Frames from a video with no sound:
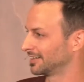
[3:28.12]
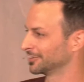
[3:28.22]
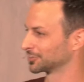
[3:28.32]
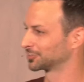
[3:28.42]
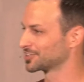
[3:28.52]

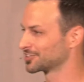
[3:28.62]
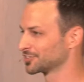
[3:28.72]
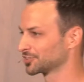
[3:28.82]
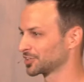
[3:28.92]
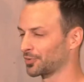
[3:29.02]
illustration
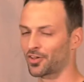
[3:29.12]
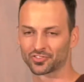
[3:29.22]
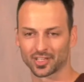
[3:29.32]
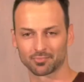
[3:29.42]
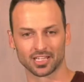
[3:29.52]
just so we're all on the
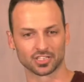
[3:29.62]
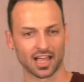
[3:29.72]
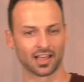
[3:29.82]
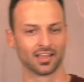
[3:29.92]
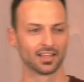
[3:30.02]
same page.
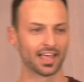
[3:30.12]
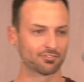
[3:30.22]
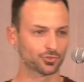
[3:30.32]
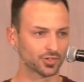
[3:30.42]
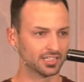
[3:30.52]
I have
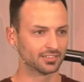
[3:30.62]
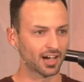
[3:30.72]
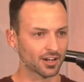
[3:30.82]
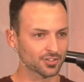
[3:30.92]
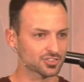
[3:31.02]
three
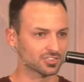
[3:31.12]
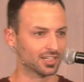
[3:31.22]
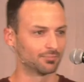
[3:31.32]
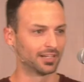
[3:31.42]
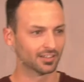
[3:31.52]
daughters.
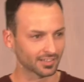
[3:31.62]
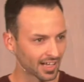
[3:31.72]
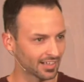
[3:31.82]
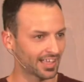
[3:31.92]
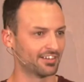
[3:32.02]
Erin and
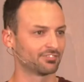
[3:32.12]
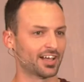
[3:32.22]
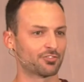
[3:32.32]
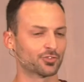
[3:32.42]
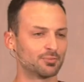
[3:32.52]
I have
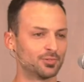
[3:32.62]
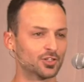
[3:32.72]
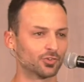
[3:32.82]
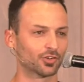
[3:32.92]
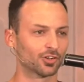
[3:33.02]
three
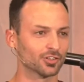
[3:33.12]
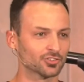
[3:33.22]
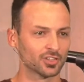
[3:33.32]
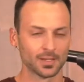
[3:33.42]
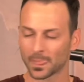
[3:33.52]
beautiful
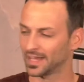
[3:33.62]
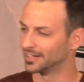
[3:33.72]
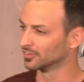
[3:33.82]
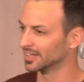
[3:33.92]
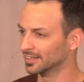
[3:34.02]
girls. And
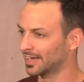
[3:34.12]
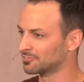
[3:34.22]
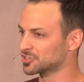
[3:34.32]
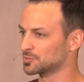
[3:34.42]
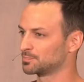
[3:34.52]
here lately, I've
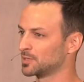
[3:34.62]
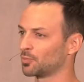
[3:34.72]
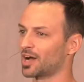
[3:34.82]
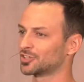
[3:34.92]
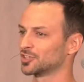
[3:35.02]
just been
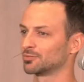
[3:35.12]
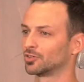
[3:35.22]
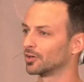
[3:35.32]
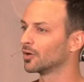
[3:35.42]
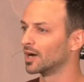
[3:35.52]
watching them
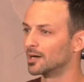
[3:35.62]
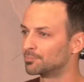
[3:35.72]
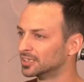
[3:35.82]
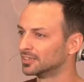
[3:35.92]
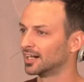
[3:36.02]
grow up.
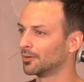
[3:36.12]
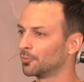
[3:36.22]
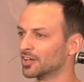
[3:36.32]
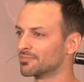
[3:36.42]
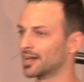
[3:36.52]

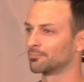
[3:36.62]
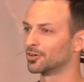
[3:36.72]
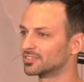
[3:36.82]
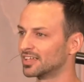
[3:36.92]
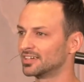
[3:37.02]
One of them had a
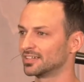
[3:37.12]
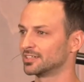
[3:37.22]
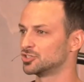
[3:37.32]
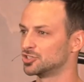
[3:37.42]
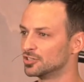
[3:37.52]
birthday
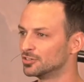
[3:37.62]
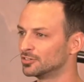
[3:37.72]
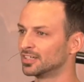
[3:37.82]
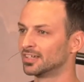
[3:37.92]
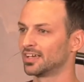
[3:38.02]
in
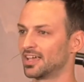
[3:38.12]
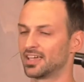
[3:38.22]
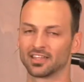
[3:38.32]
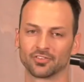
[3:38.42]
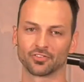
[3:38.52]
June,
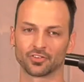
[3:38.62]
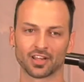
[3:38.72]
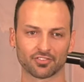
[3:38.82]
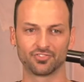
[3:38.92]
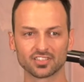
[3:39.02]
and they're
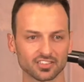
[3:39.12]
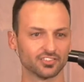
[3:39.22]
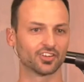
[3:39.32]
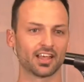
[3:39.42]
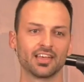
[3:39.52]
like fixing
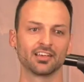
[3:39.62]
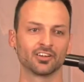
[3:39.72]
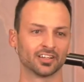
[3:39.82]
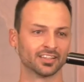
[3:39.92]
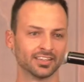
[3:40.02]
their
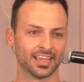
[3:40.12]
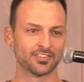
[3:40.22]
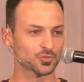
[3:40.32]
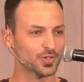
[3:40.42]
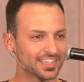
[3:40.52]
hair. And
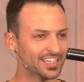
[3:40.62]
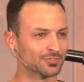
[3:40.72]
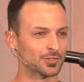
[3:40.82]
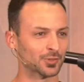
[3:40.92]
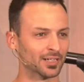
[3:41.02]
this weekend,
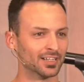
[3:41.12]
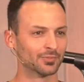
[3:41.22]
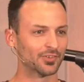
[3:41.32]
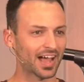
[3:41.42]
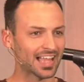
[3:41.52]
we were
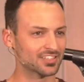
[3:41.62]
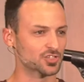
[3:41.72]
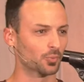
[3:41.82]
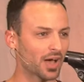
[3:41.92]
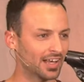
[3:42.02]
at
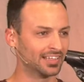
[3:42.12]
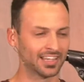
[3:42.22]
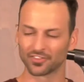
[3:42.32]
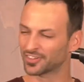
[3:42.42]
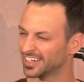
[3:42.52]
this wedding,
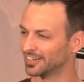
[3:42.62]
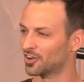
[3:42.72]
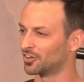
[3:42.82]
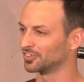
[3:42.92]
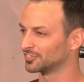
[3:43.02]
and they're getting
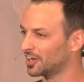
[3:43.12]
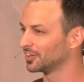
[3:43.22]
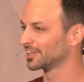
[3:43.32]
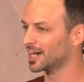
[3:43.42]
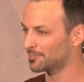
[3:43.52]
all
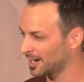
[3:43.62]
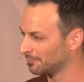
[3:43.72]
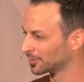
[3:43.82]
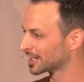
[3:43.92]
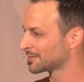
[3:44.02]
dolled up. And I'm
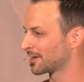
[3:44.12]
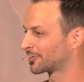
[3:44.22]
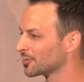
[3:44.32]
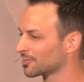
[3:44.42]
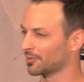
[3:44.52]
looking at my
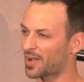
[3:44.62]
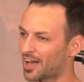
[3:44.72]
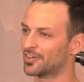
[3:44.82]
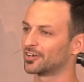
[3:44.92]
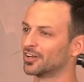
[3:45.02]
girls, and I'm like, wow,
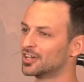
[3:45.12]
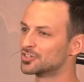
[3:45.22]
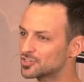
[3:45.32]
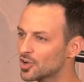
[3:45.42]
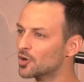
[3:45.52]
they are
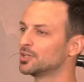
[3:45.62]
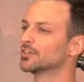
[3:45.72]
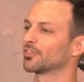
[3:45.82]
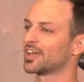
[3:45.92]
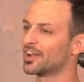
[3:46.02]
so
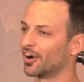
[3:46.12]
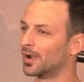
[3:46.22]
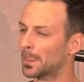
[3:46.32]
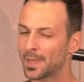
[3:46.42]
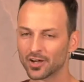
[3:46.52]
beautiful. They are
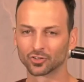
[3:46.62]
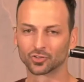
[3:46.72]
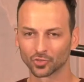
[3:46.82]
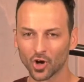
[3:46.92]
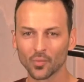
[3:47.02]

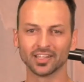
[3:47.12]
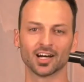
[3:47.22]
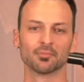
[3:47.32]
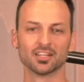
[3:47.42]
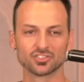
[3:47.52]
growing
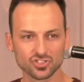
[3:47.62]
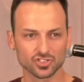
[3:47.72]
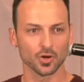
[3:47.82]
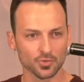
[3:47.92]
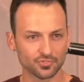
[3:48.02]
up
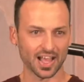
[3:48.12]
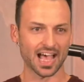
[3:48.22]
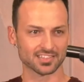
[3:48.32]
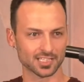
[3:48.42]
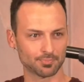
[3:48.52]
so
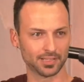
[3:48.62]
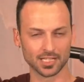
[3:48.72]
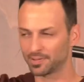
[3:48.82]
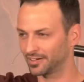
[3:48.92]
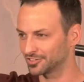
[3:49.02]
fast. Any
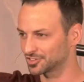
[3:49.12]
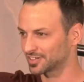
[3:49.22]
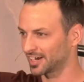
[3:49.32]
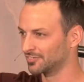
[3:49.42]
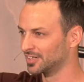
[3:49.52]
parents just
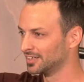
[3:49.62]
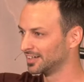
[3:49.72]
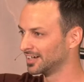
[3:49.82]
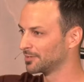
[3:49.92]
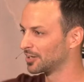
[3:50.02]
kind of
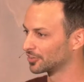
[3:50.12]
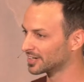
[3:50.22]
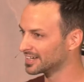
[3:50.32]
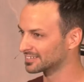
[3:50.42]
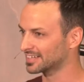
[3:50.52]

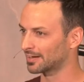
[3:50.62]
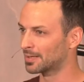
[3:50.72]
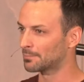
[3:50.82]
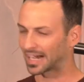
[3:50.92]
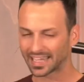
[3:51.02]
agree? It's like,
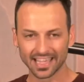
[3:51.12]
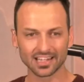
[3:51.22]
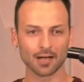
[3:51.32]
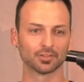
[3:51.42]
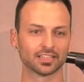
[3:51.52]
I
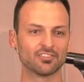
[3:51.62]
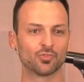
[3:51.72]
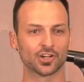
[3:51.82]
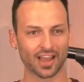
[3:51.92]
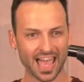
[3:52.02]
cannot believe
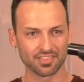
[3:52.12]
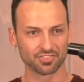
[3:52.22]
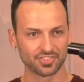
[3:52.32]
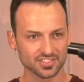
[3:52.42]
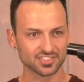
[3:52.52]
we are at
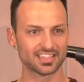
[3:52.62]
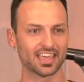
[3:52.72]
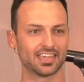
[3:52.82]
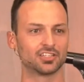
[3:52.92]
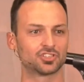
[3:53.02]
this
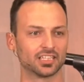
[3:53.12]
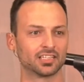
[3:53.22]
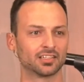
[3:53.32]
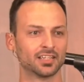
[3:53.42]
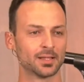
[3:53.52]
stage
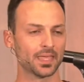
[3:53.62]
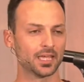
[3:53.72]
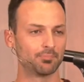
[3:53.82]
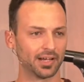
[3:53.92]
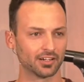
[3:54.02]
in
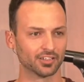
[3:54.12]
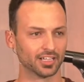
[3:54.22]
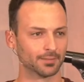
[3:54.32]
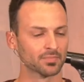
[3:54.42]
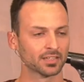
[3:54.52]

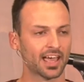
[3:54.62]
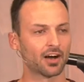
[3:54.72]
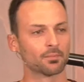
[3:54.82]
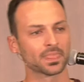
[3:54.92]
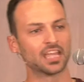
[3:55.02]
parenthood.
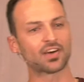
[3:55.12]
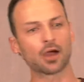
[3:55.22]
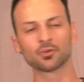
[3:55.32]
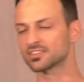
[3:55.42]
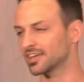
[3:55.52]
Now, if I
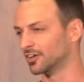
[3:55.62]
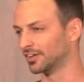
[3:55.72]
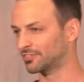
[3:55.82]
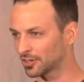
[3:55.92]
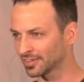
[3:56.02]
were
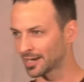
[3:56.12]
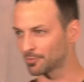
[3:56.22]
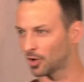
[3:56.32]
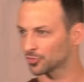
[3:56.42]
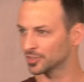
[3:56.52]
to line up
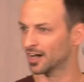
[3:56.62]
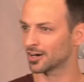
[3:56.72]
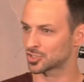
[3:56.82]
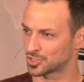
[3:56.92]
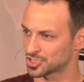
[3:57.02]
all three
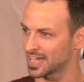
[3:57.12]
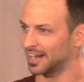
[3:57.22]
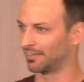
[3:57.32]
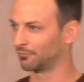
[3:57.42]
daughters, we just got